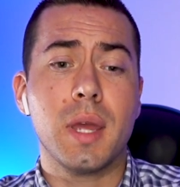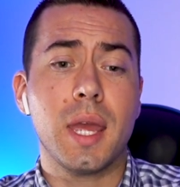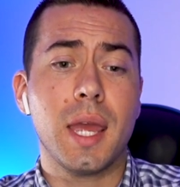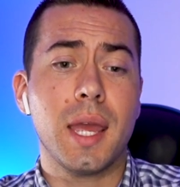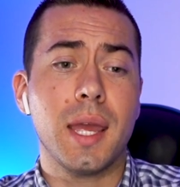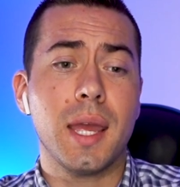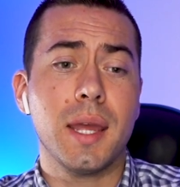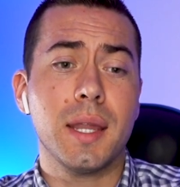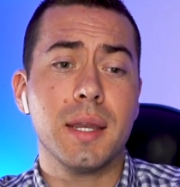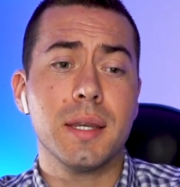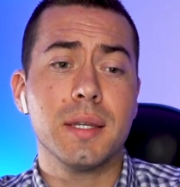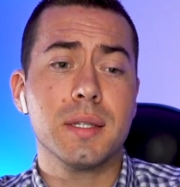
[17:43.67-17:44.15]

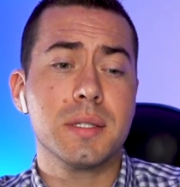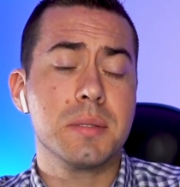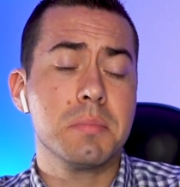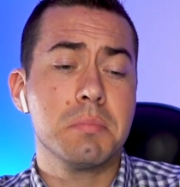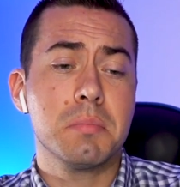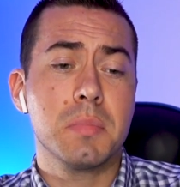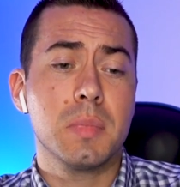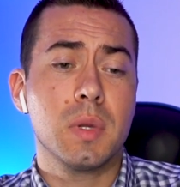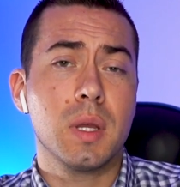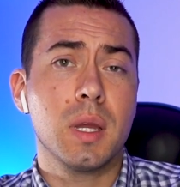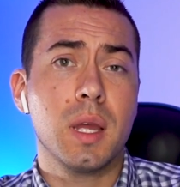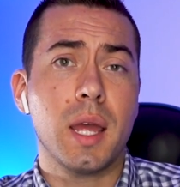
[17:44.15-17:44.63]
And
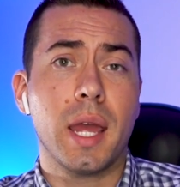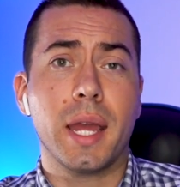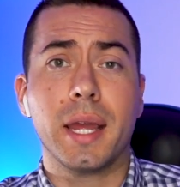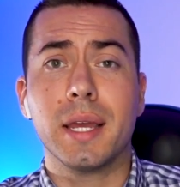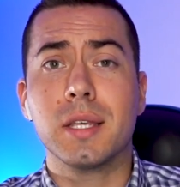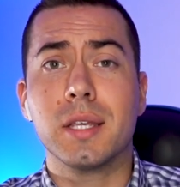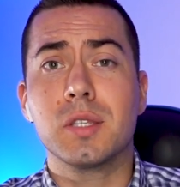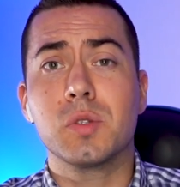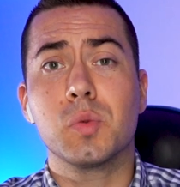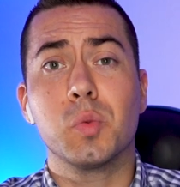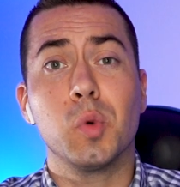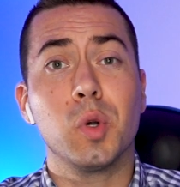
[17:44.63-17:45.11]
I
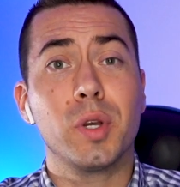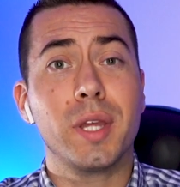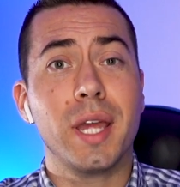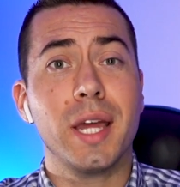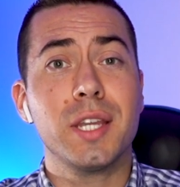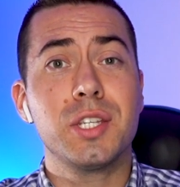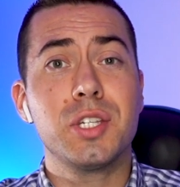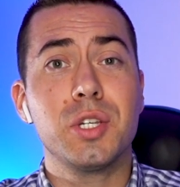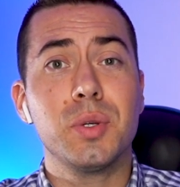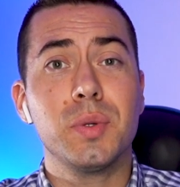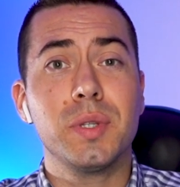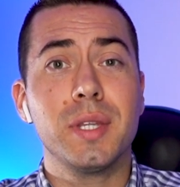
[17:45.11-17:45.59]
guess we'll
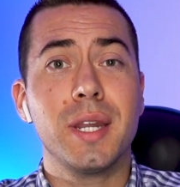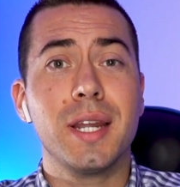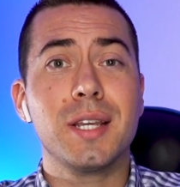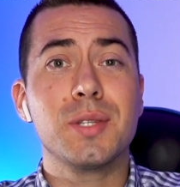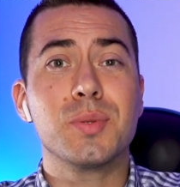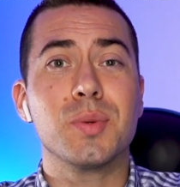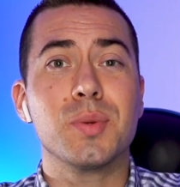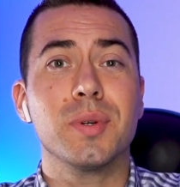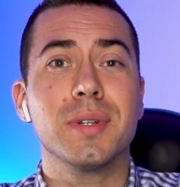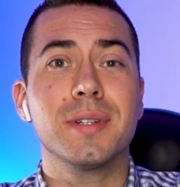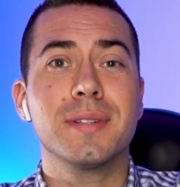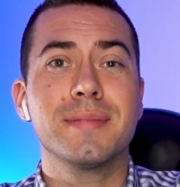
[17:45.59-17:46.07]
catch you in the
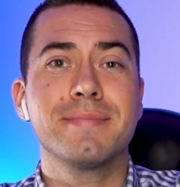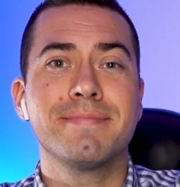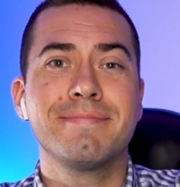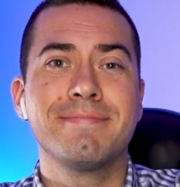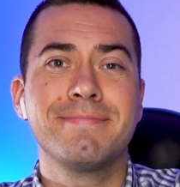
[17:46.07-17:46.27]
next one.